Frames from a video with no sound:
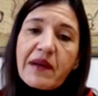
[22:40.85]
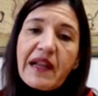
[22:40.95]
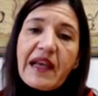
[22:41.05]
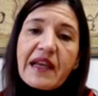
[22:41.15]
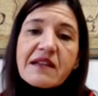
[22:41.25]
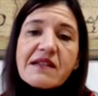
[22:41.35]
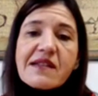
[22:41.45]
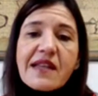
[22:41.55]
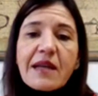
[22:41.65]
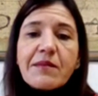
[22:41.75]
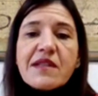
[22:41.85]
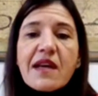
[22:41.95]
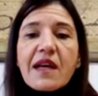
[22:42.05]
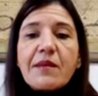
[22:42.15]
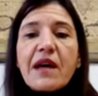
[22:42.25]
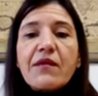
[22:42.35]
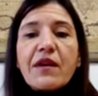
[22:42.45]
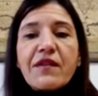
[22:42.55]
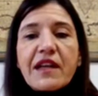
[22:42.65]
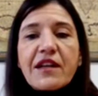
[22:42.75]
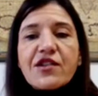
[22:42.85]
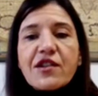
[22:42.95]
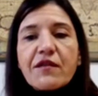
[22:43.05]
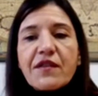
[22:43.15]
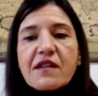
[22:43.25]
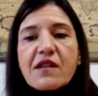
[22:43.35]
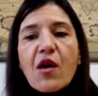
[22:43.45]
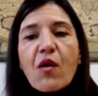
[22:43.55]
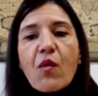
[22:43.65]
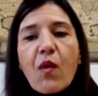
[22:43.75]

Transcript: play, the same time a revelation of his